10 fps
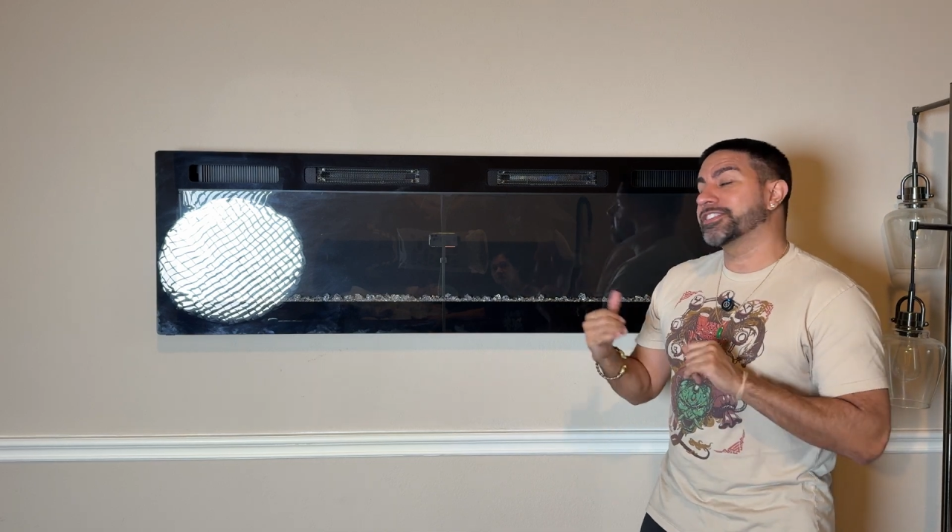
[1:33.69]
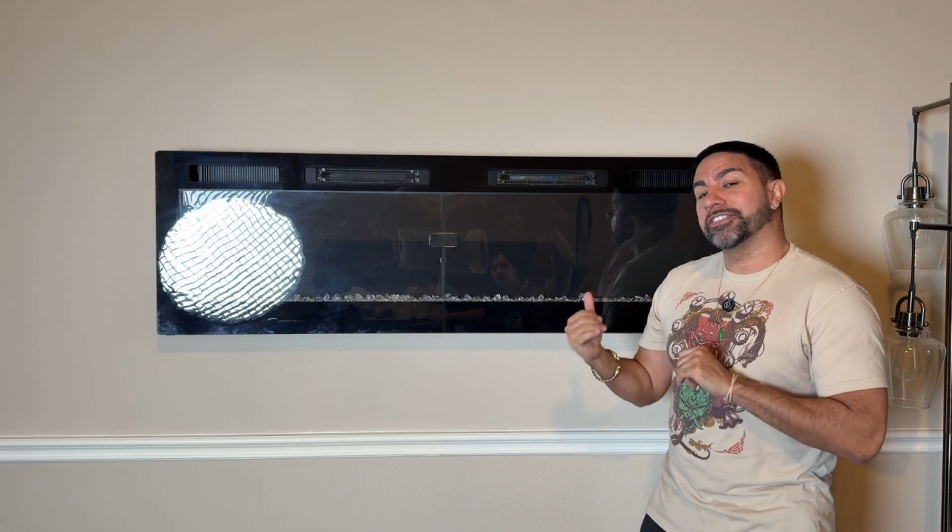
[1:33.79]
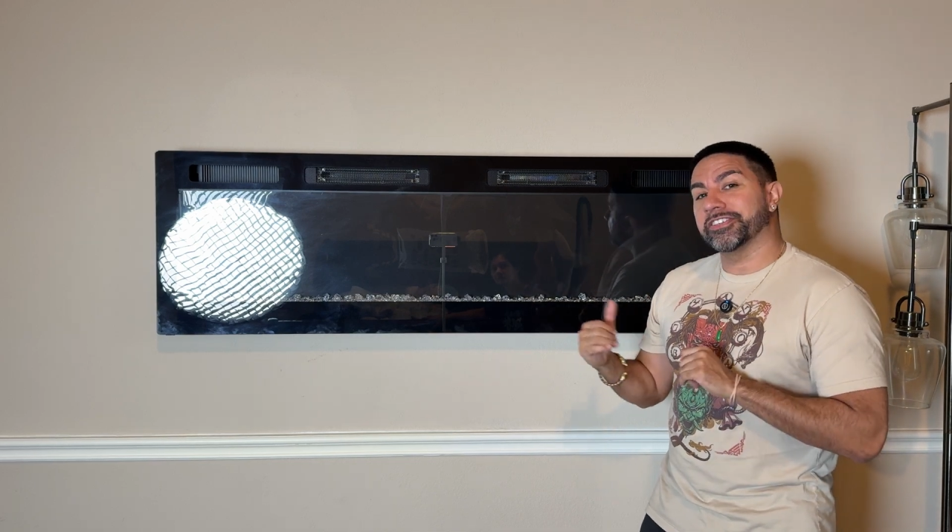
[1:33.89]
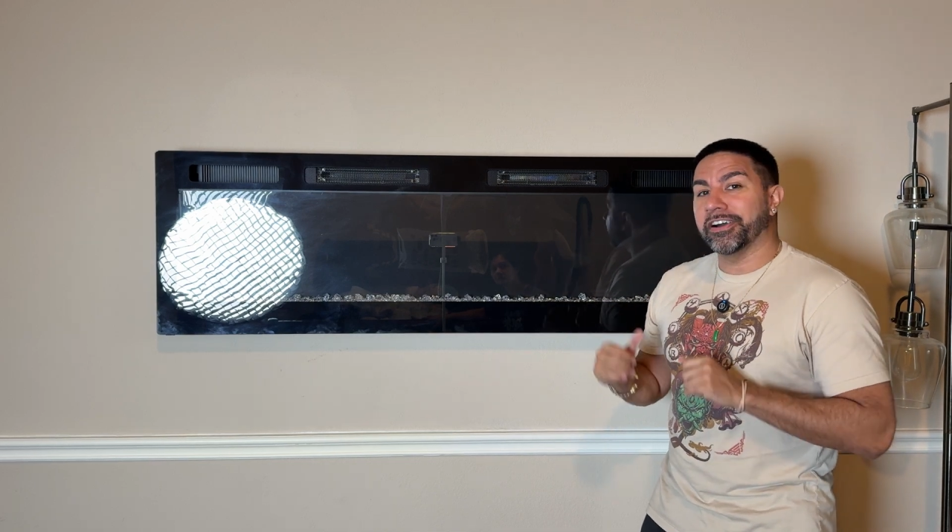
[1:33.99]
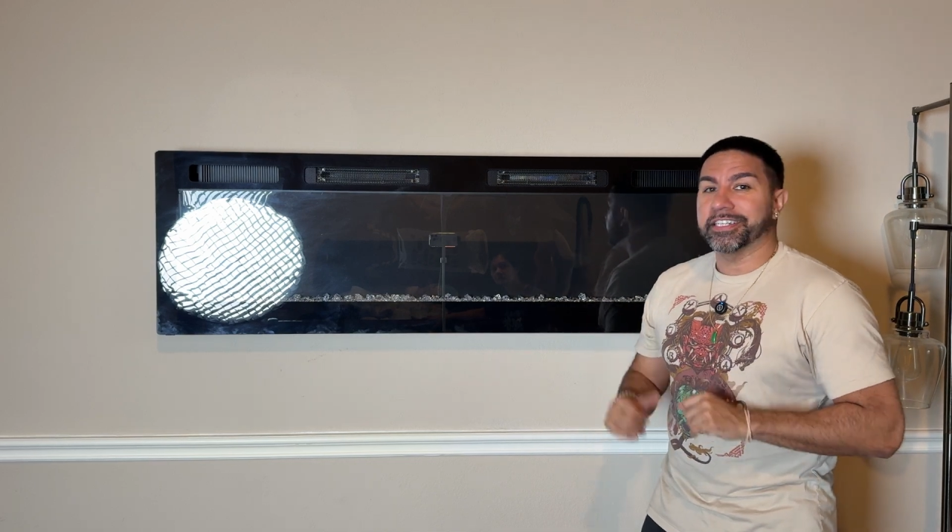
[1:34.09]

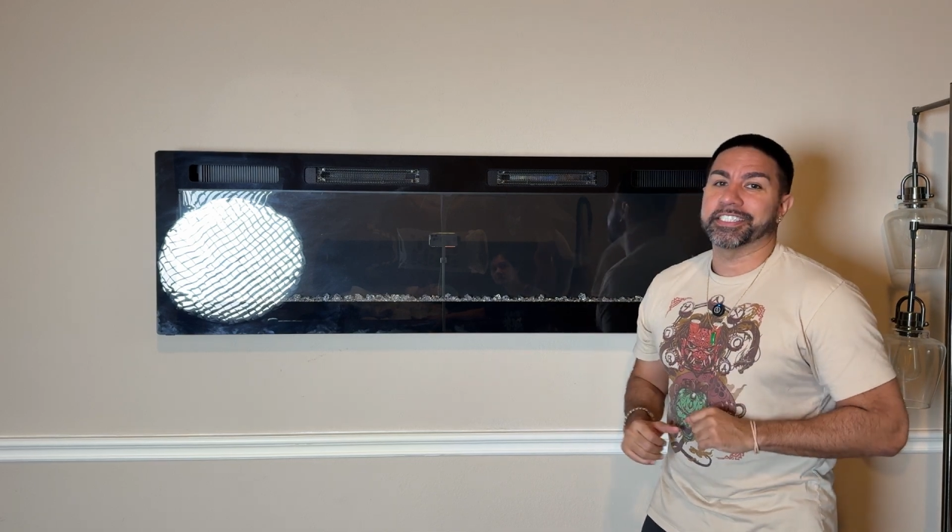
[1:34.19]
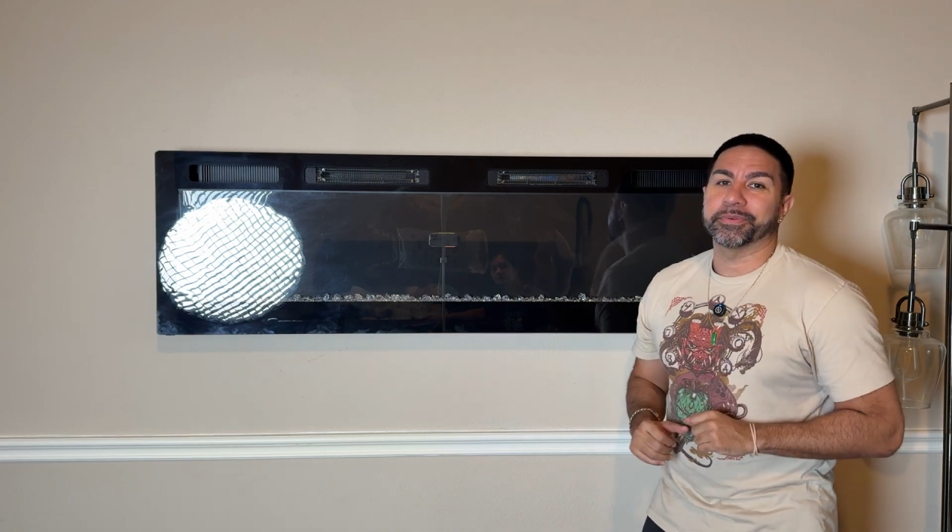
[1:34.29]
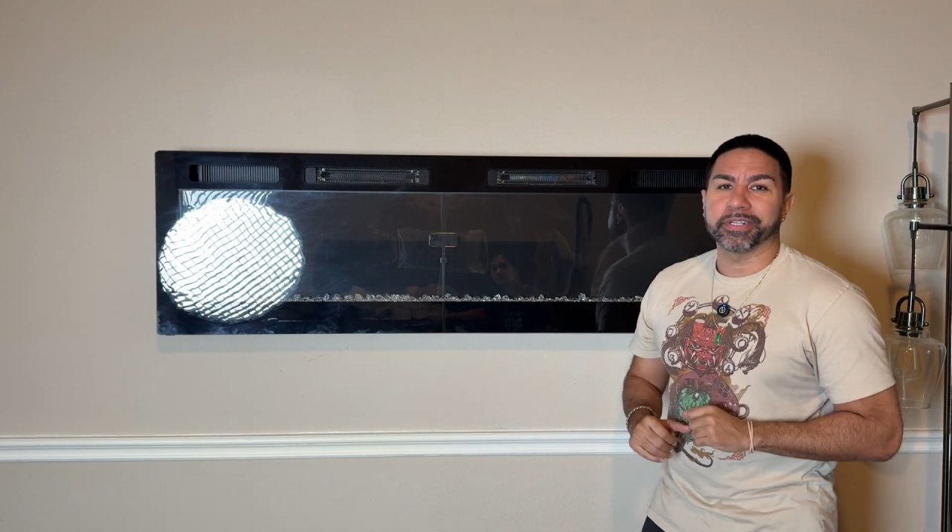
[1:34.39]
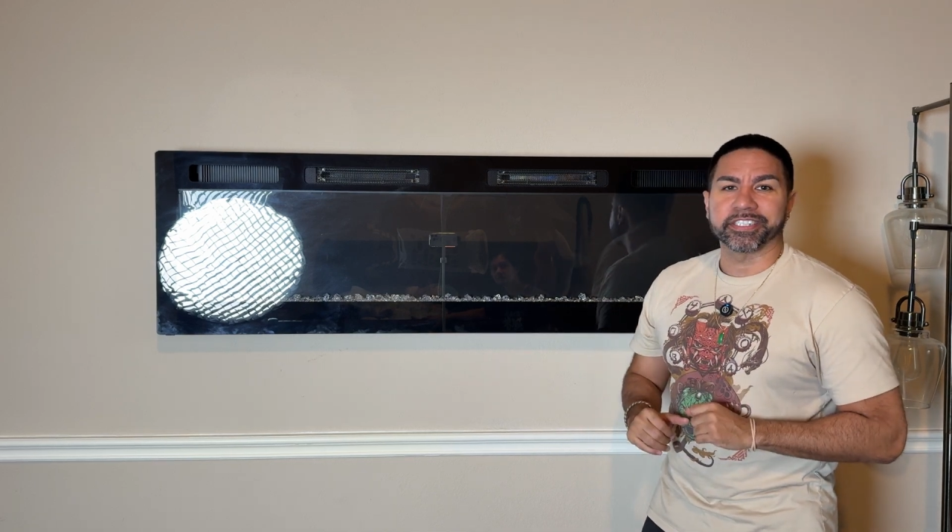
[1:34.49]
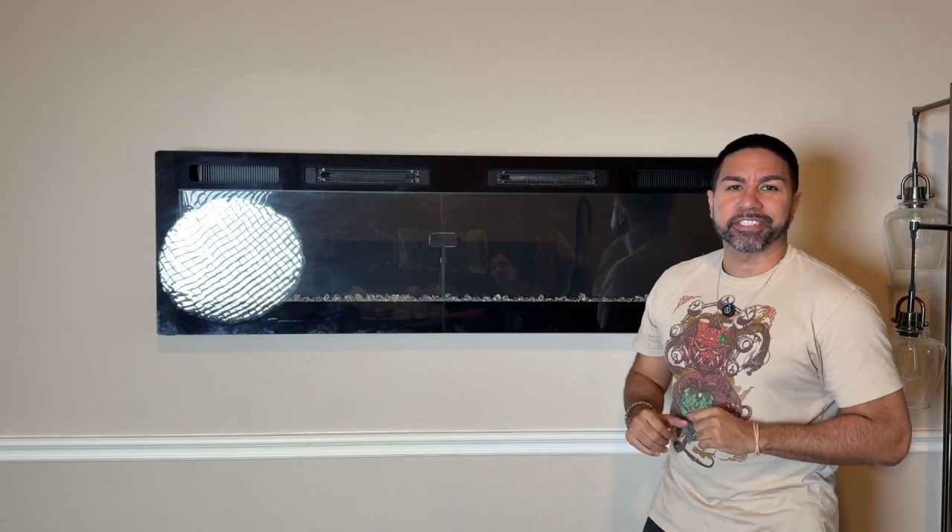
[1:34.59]
turned on and
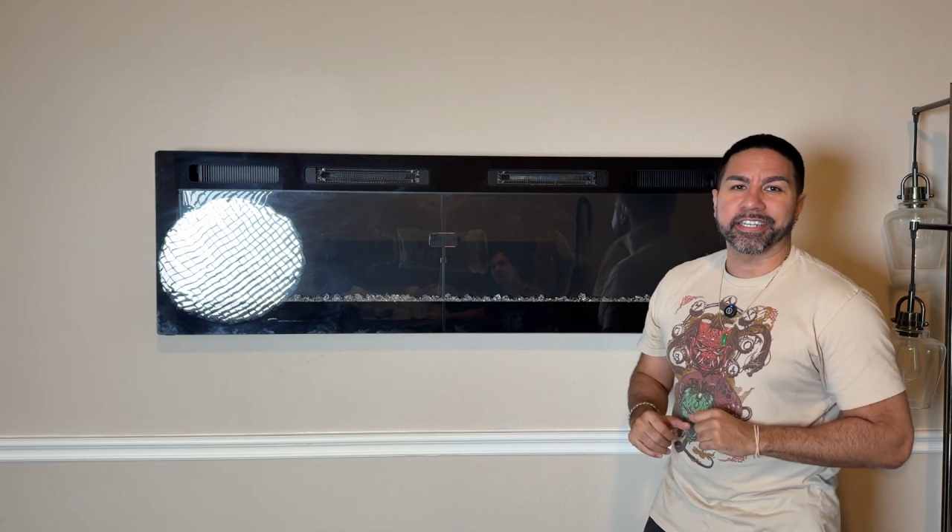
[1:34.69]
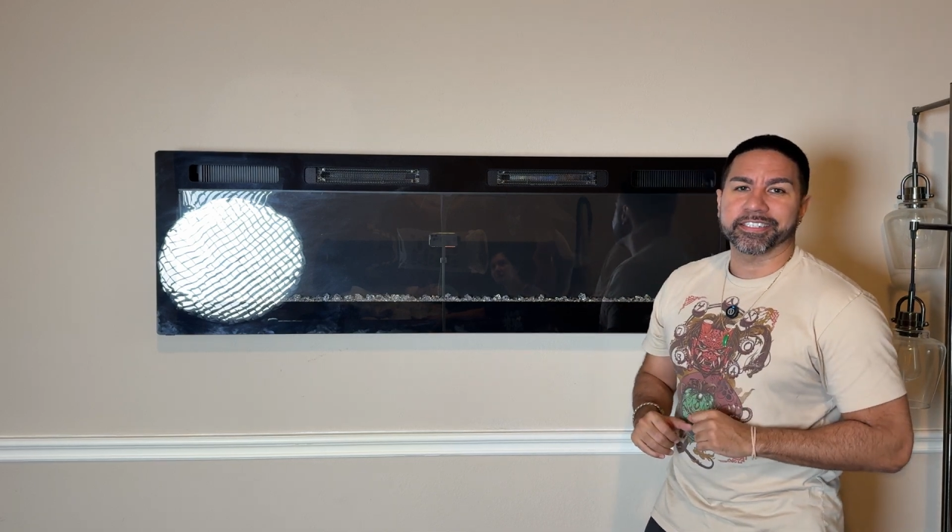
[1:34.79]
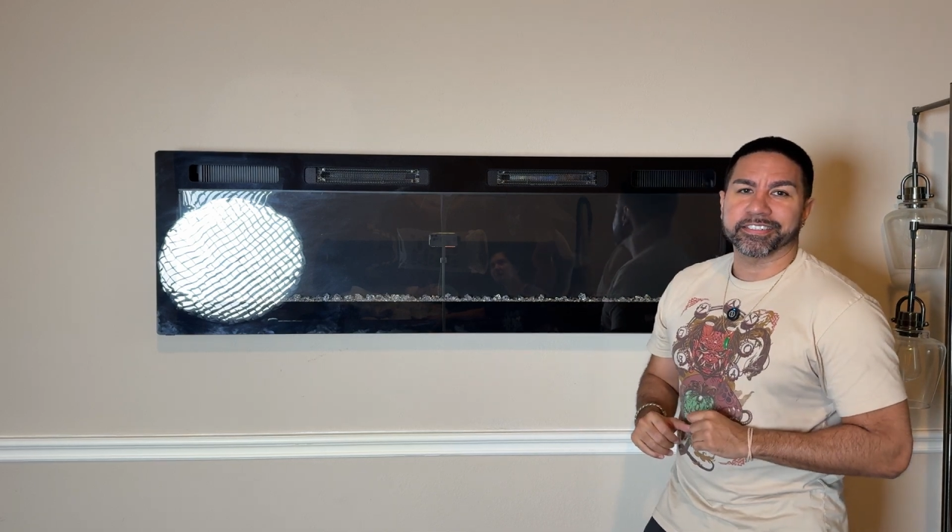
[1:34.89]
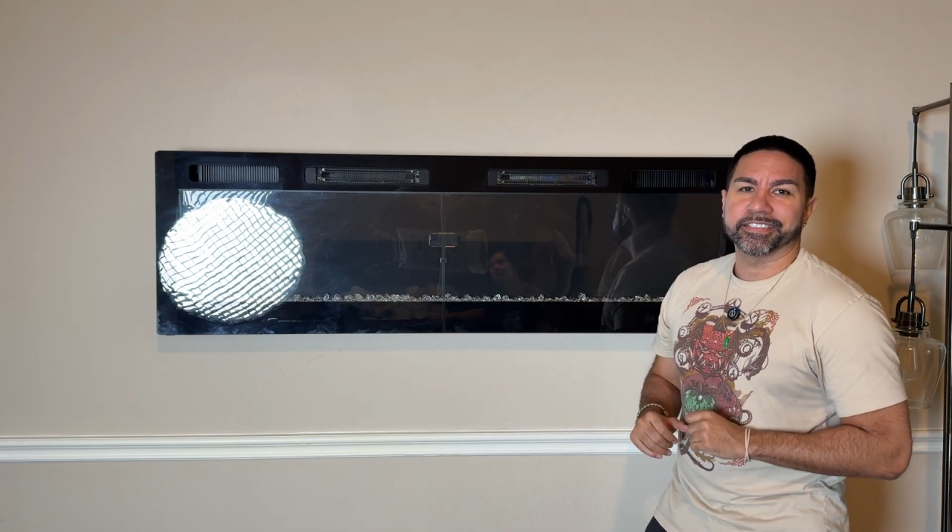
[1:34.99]
see what it looks like.